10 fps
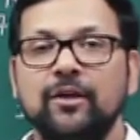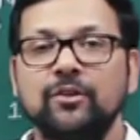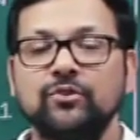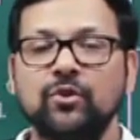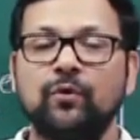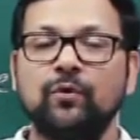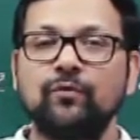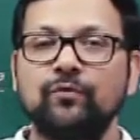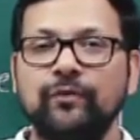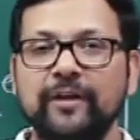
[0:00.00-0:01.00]

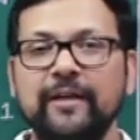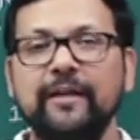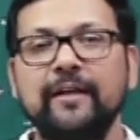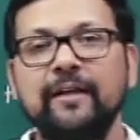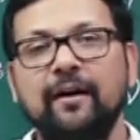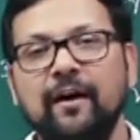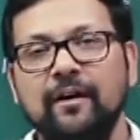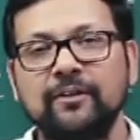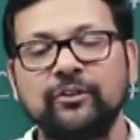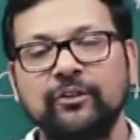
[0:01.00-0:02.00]
So we
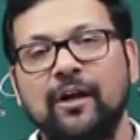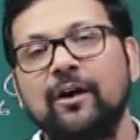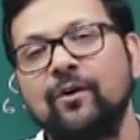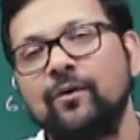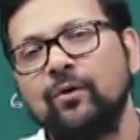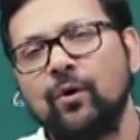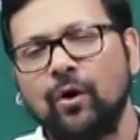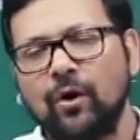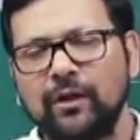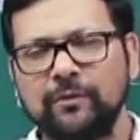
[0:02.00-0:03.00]
are now
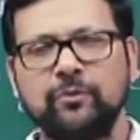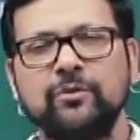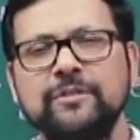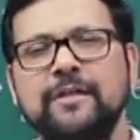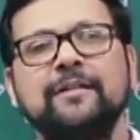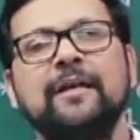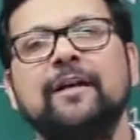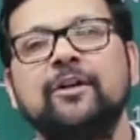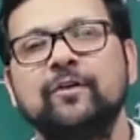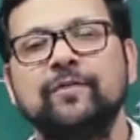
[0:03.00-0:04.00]
almost at the
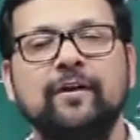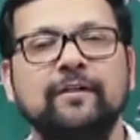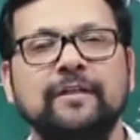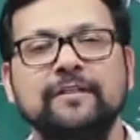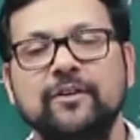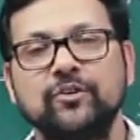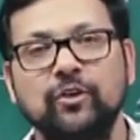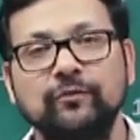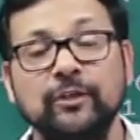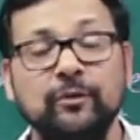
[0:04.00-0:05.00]
end of our discussion
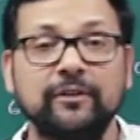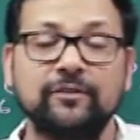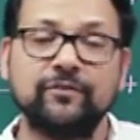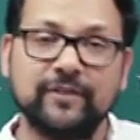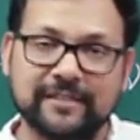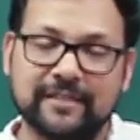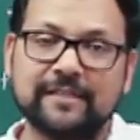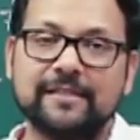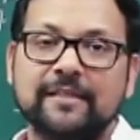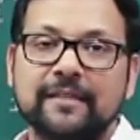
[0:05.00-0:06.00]
of nuclear
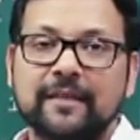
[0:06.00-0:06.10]
physics.